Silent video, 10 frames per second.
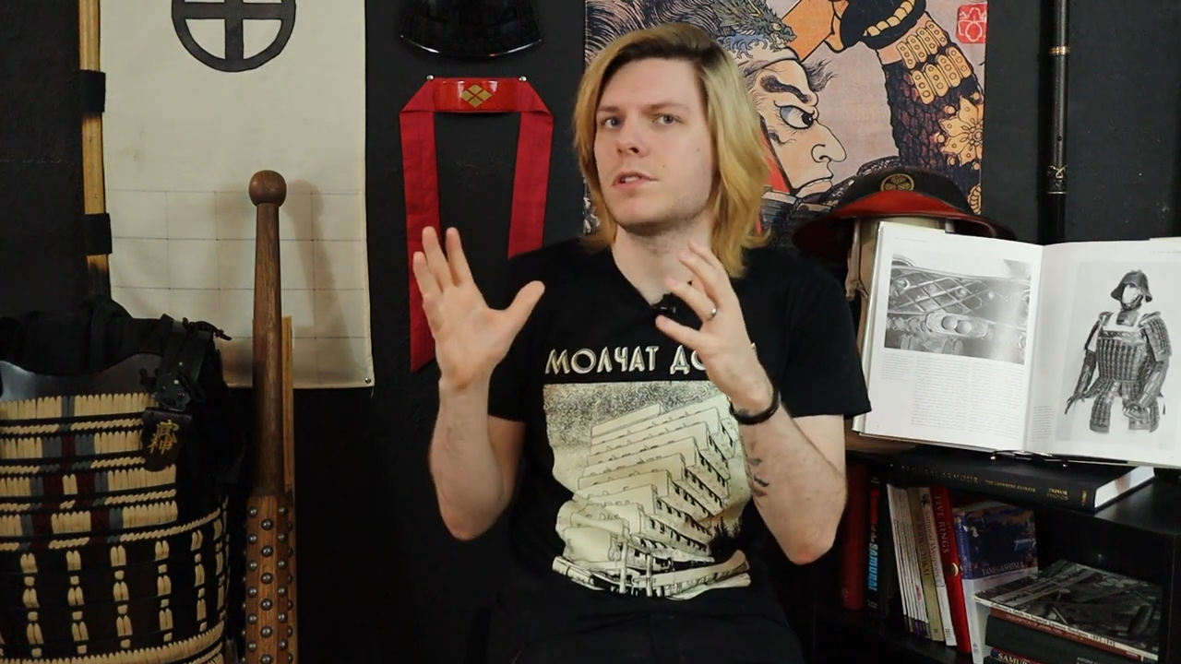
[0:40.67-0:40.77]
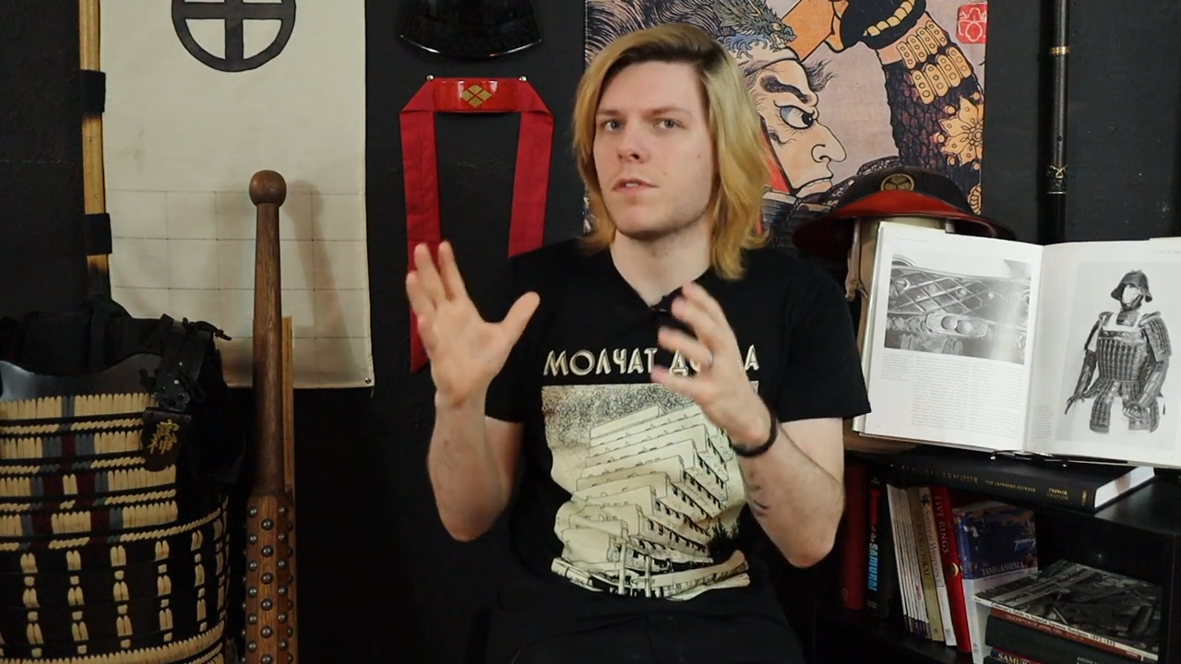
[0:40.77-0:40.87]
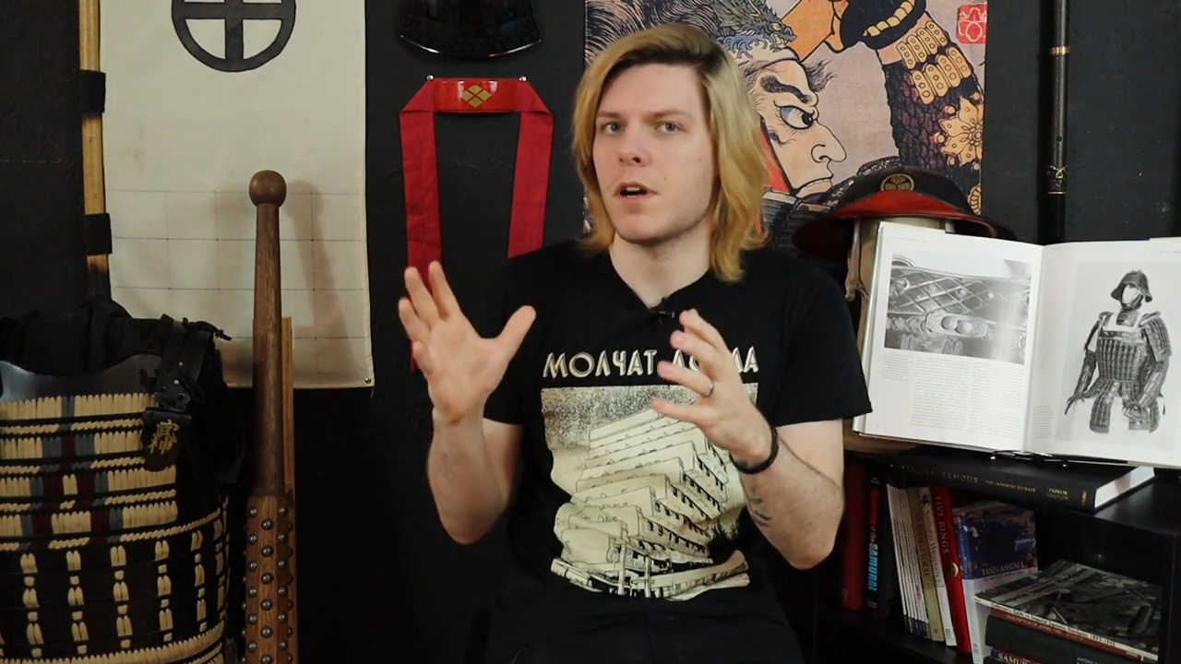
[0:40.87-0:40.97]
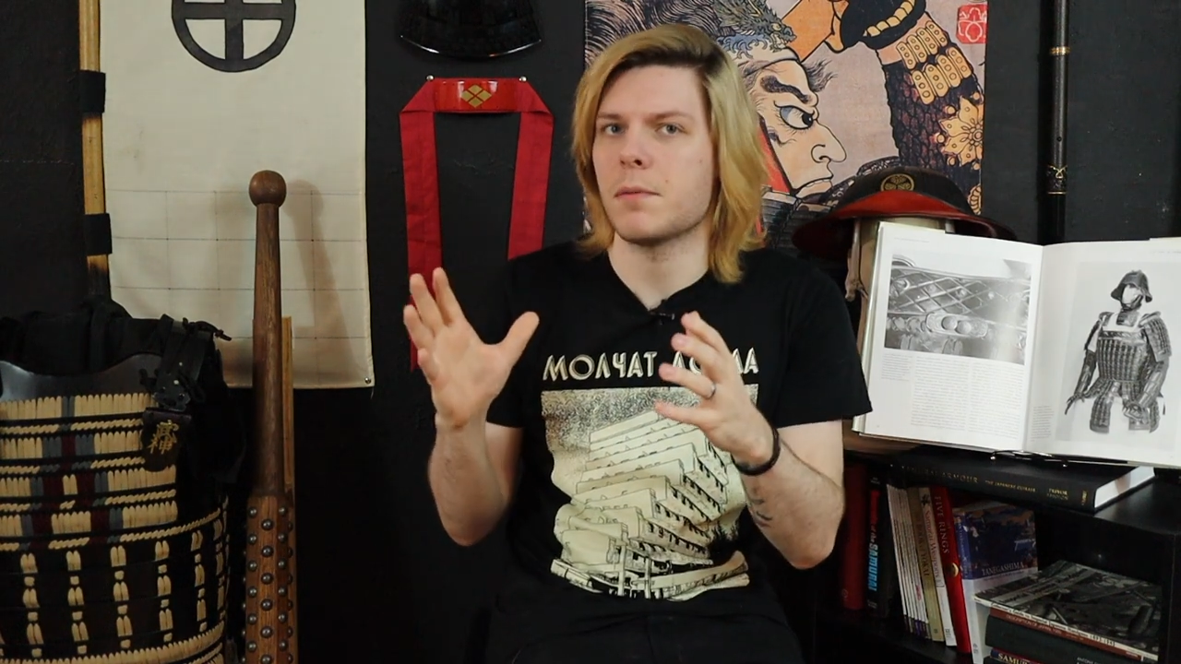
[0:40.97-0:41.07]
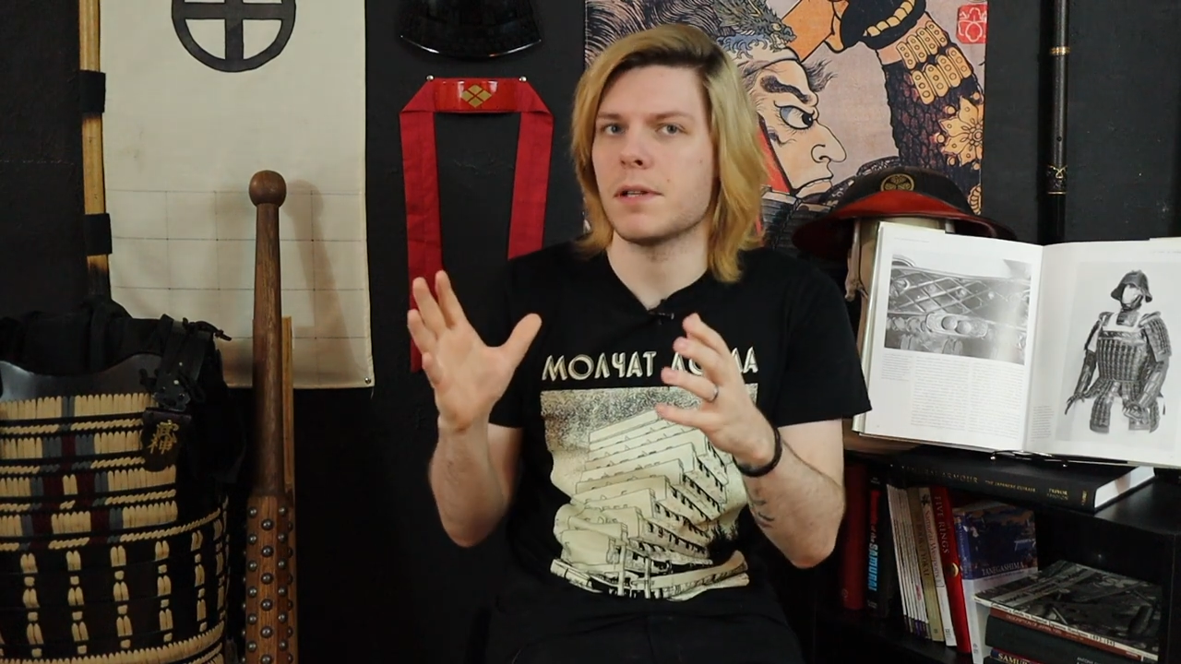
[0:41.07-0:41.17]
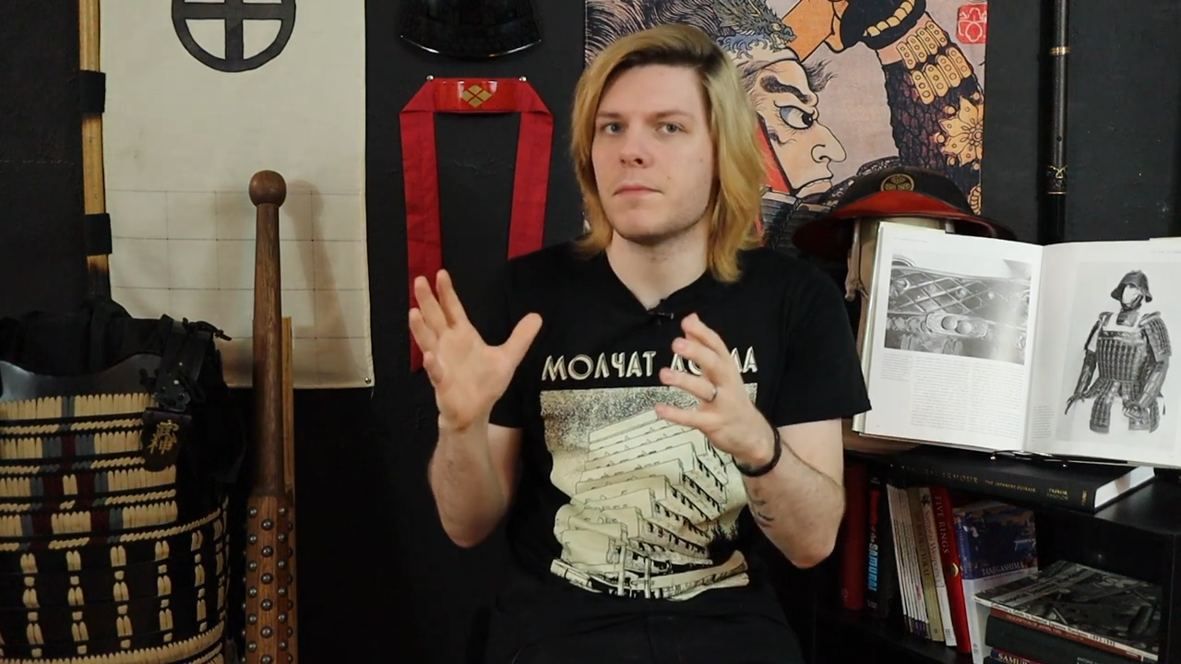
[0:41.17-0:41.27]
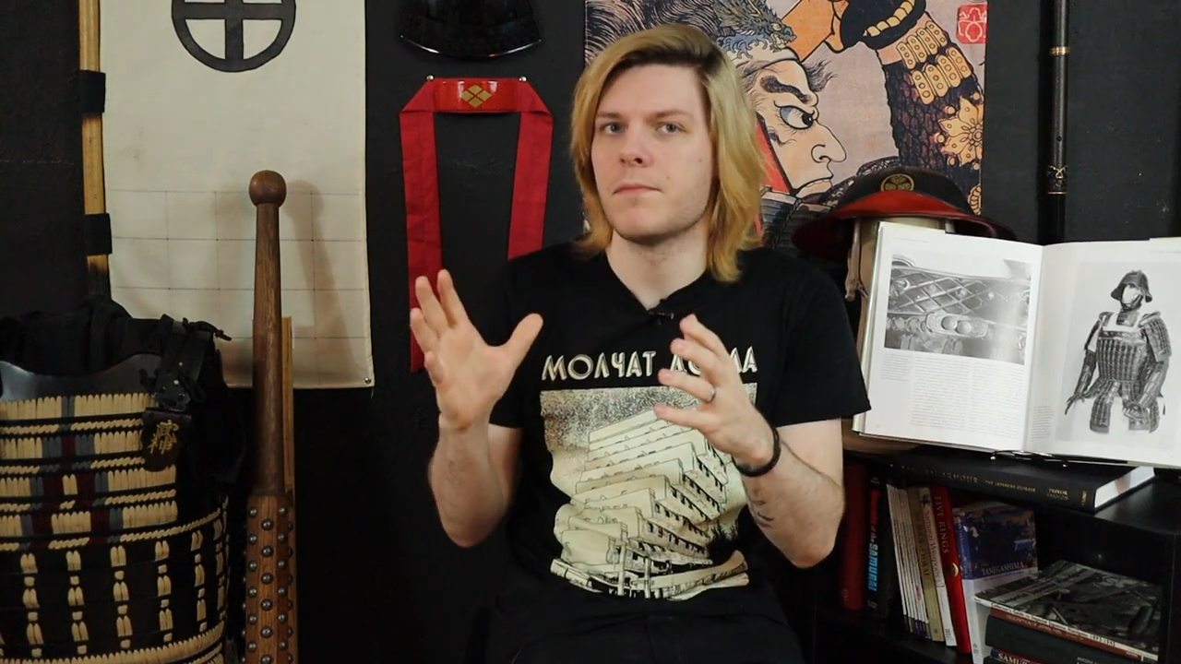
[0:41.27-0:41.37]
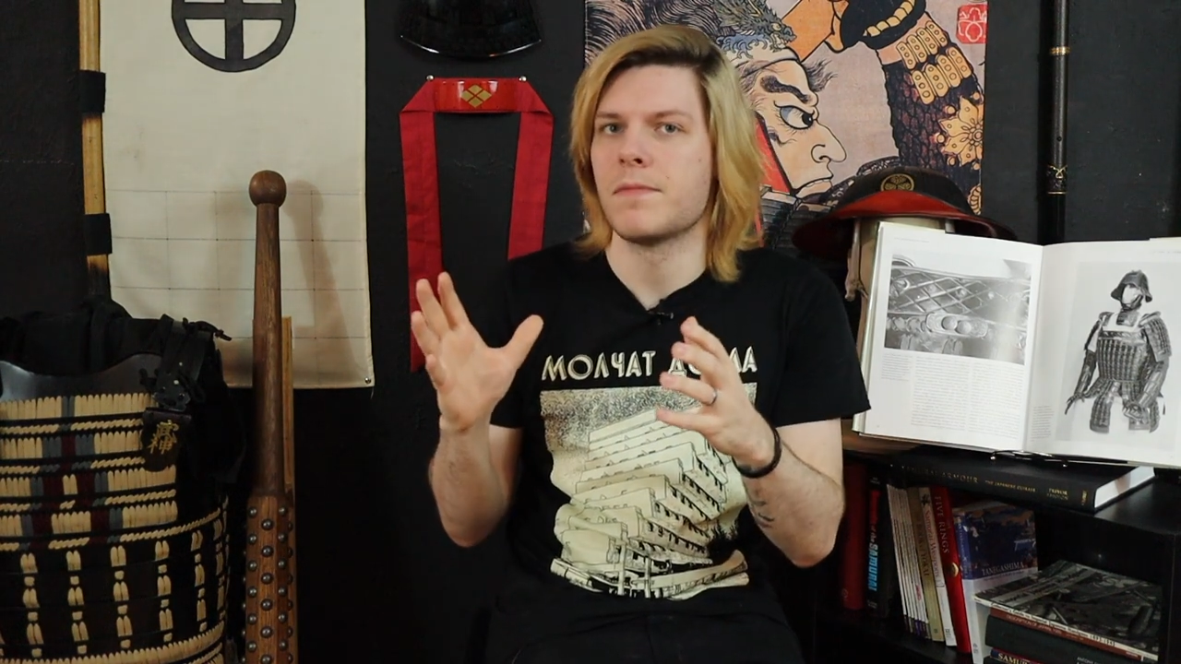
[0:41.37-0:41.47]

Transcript: of armor.